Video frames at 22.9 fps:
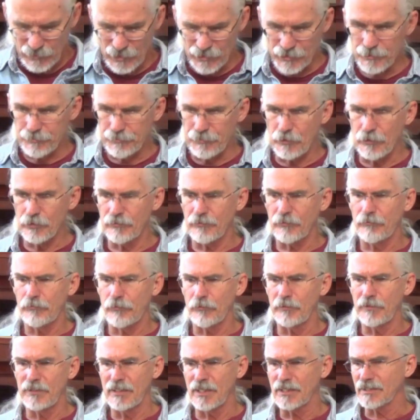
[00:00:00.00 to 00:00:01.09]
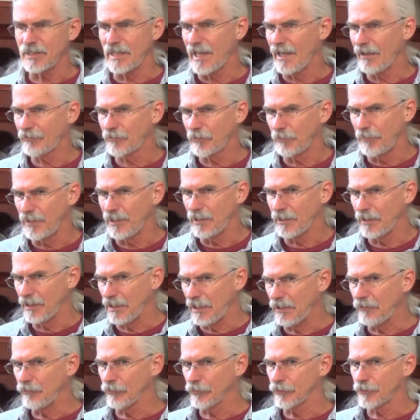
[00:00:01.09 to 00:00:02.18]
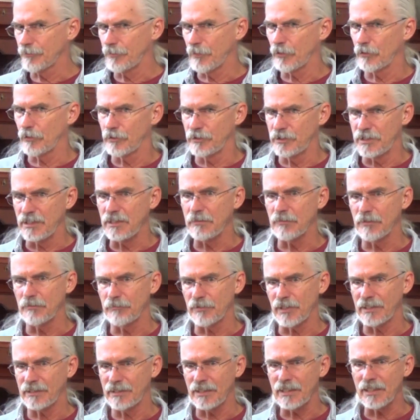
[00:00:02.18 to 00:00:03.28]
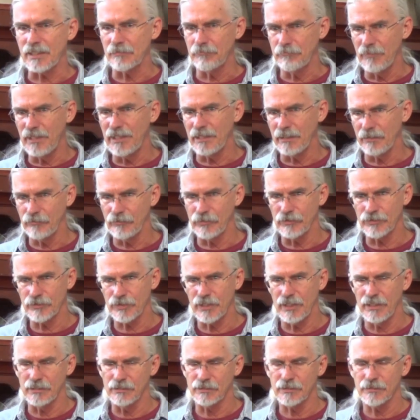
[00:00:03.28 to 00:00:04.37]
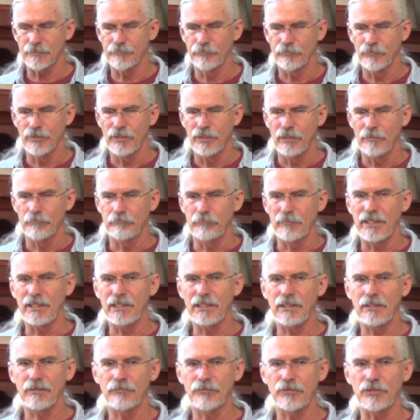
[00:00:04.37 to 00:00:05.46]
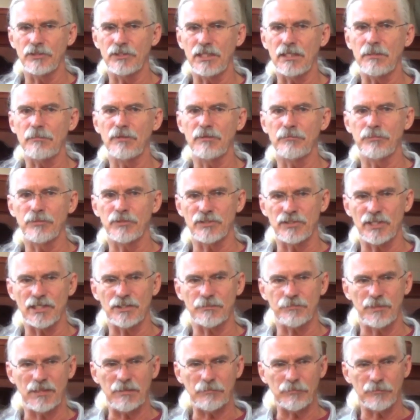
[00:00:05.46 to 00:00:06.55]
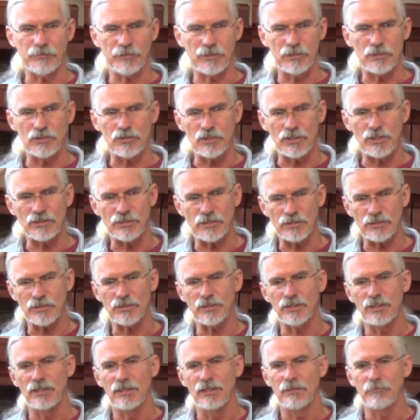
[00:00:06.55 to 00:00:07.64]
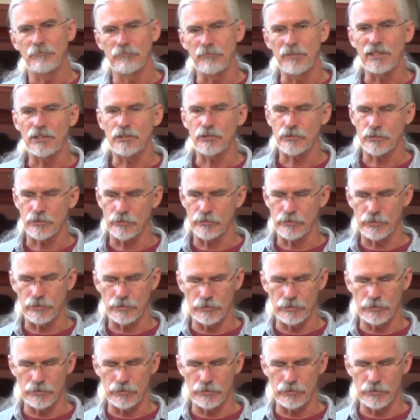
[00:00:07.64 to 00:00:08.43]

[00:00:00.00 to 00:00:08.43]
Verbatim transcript: a spirit of infirmity doesn't have to mean an evil spirit or a demon, but I think it may in this case. Many of the demon possessed people that Jesus ministered